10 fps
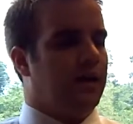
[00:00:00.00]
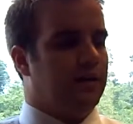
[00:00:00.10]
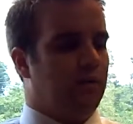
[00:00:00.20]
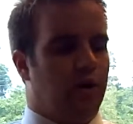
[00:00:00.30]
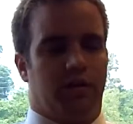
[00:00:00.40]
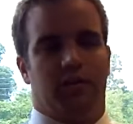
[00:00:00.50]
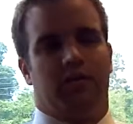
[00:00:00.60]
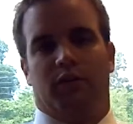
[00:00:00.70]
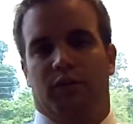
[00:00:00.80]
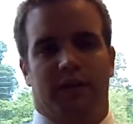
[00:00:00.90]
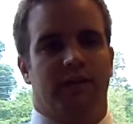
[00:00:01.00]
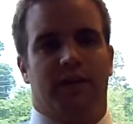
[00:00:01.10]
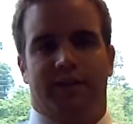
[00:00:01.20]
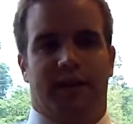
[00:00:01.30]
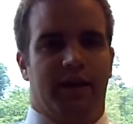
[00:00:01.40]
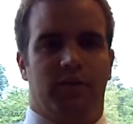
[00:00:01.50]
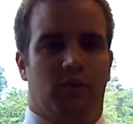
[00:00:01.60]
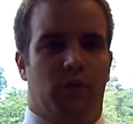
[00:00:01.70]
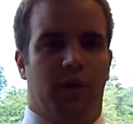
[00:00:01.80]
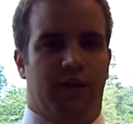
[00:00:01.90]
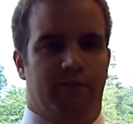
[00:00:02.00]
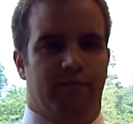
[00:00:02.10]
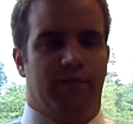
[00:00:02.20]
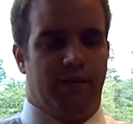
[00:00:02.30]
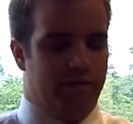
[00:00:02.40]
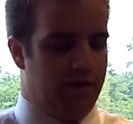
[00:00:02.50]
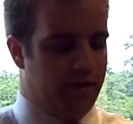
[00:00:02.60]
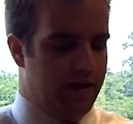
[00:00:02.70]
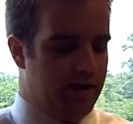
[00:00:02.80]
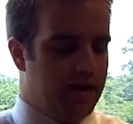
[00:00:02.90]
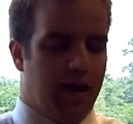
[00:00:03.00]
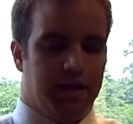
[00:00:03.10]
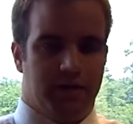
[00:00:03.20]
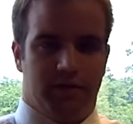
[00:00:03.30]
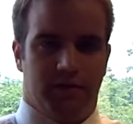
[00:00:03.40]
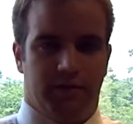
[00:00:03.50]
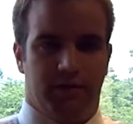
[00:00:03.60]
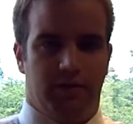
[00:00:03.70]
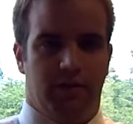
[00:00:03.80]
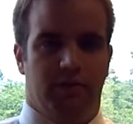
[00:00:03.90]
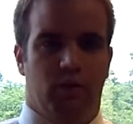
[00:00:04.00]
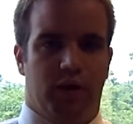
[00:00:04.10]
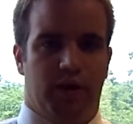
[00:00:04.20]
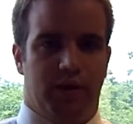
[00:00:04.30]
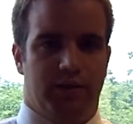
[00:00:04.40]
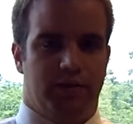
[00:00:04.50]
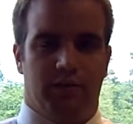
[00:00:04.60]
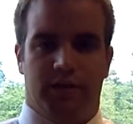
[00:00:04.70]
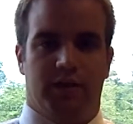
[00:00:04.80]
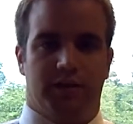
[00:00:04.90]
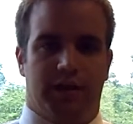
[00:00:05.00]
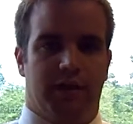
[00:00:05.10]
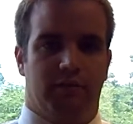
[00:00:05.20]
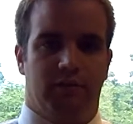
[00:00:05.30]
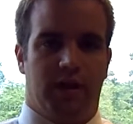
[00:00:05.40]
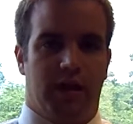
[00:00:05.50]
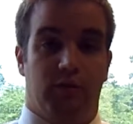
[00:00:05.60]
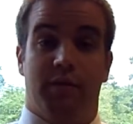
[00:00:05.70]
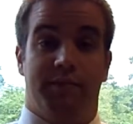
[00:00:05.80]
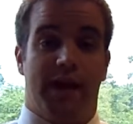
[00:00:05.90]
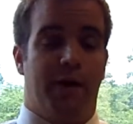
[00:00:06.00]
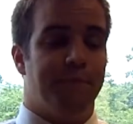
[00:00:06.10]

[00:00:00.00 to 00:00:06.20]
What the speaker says: walking through a tight doorway. I'm very conscious of where it is so it doesn't get ripped out.